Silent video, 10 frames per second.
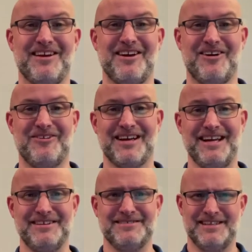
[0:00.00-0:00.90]
Okay,
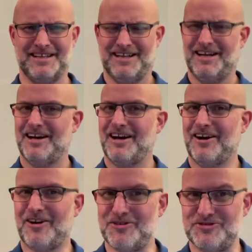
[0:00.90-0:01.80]

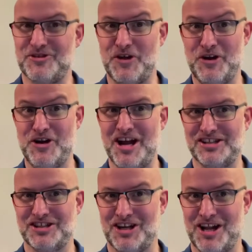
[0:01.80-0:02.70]
on to the
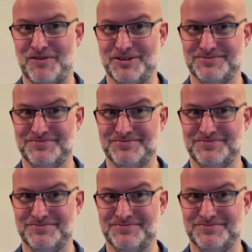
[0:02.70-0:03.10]
next level.